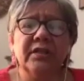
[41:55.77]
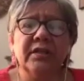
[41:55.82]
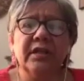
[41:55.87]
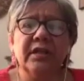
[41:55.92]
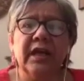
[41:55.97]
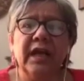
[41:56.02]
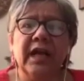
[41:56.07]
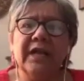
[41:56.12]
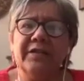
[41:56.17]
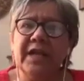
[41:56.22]

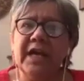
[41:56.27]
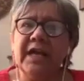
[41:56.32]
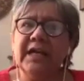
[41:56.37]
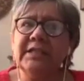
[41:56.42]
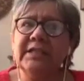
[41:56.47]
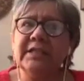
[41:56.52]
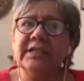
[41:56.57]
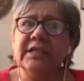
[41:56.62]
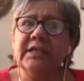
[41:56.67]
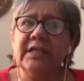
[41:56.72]
And
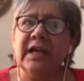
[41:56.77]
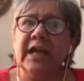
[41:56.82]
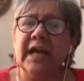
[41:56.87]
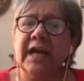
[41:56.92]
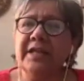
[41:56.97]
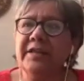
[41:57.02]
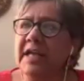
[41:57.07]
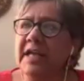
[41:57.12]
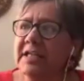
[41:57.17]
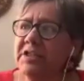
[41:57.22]

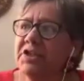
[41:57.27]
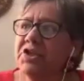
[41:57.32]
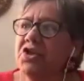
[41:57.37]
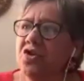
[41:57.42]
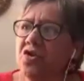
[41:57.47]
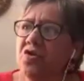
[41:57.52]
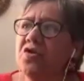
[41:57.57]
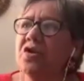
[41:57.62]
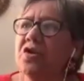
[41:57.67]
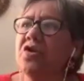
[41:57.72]
that's
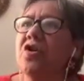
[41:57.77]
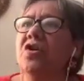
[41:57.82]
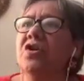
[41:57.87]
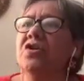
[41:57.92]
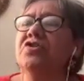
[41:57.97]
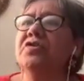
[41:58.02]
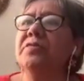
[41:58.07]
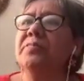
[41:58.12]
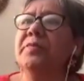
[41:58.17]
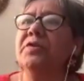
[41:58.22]
your
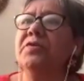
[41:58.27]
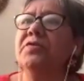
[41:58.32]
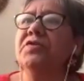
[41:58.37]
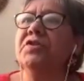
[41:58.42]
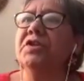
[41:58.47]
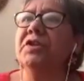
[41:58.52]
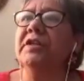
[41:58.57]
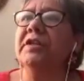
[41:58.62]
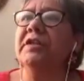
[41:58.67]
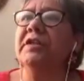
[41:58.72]

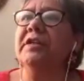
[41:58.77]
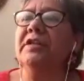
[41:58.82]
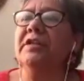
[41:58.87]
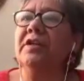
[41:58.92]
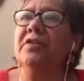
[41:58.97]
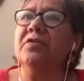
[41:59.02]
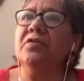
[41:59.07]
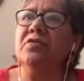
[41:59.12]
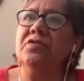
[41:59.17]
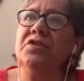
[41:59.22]
contribution, you
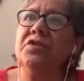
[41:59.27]
know,